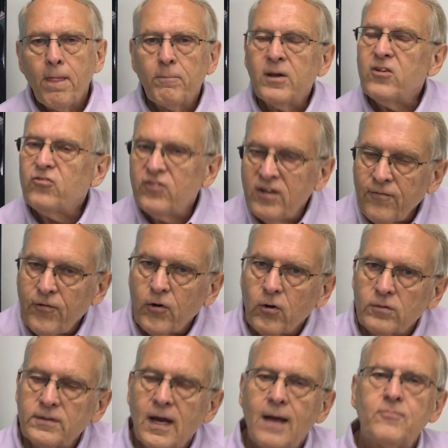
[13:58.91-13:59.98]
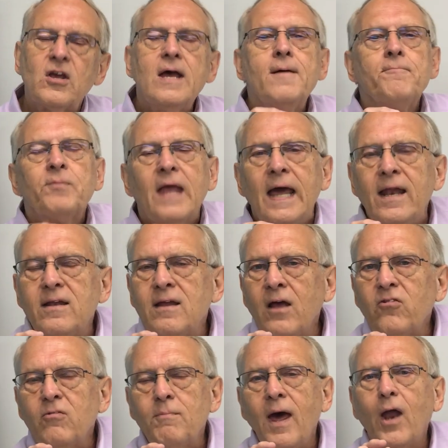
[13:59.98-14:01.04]
But it's difficult times. And it
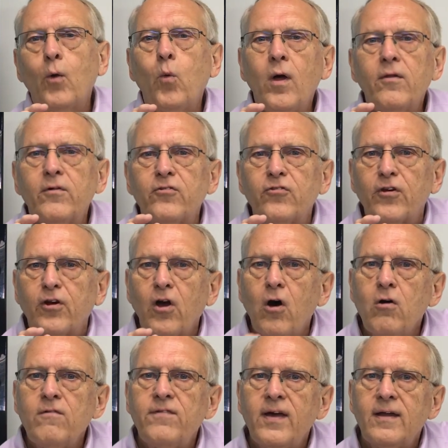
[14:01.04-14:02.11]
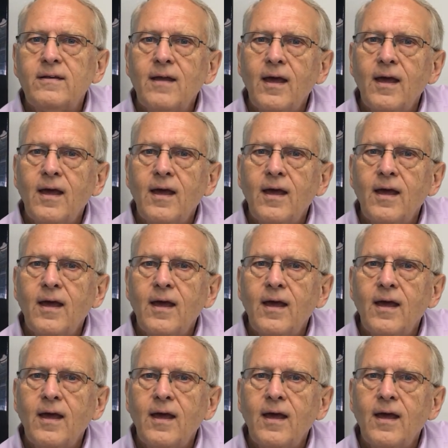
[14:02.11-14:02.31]
doesn't matter whether it's the COVID